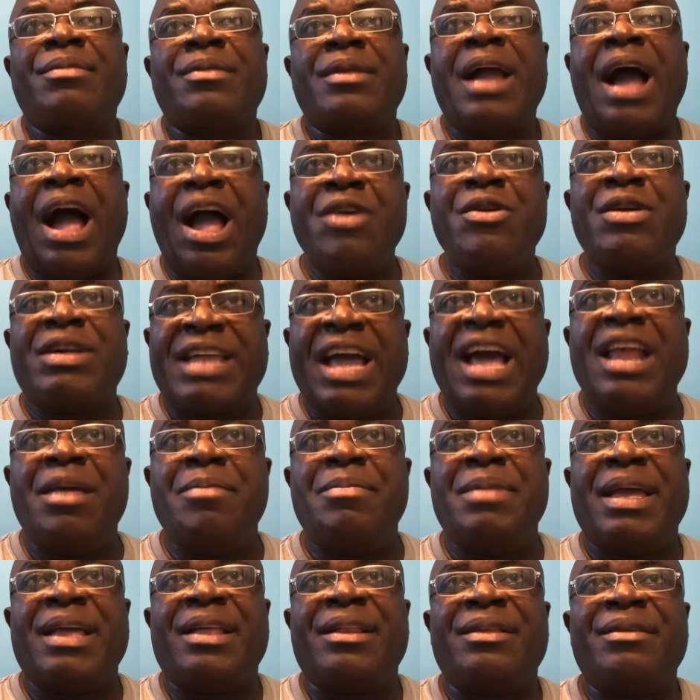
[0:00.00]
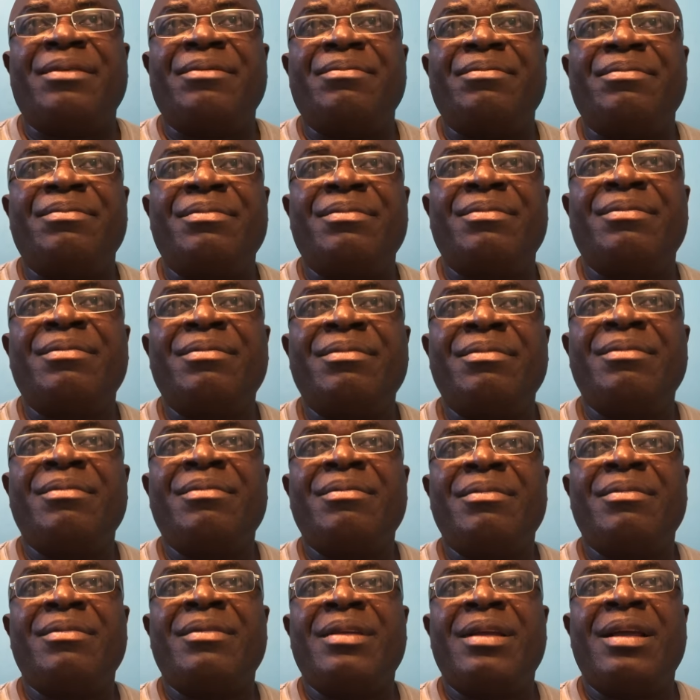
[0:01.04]
Are you kidding me?
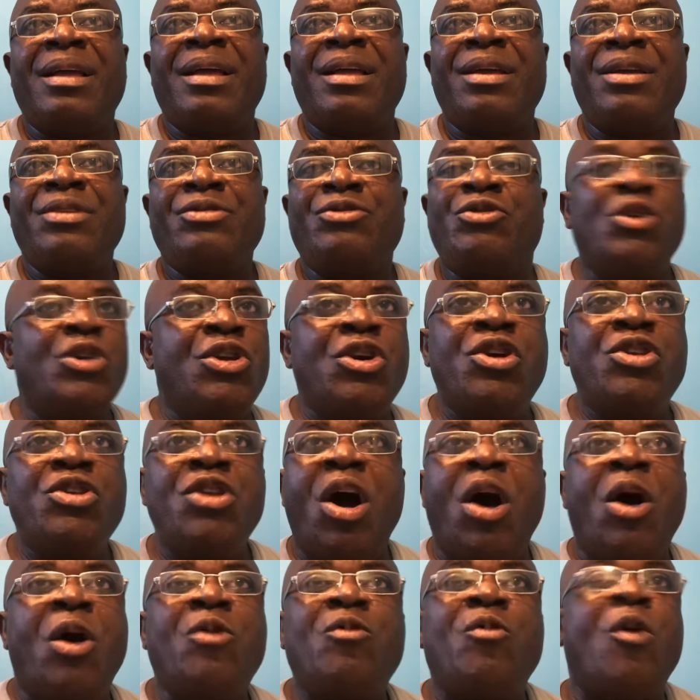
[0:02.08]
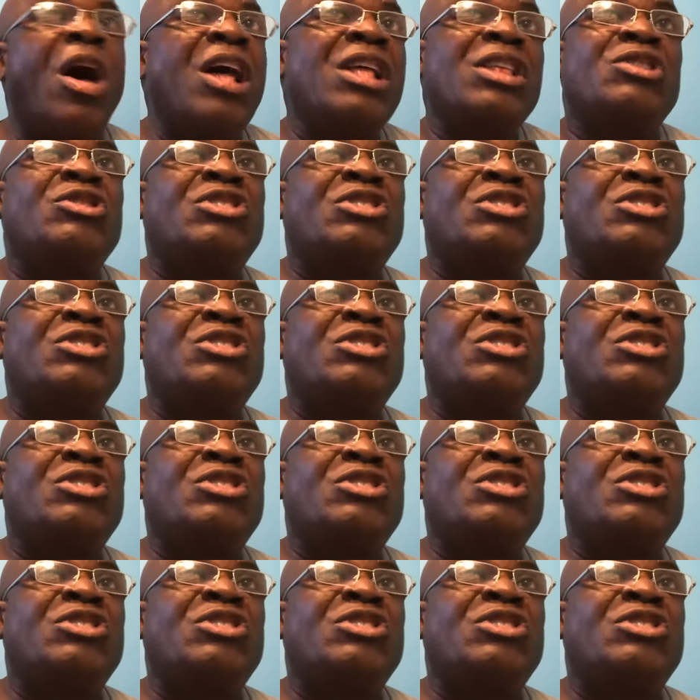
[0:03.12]
Do you know what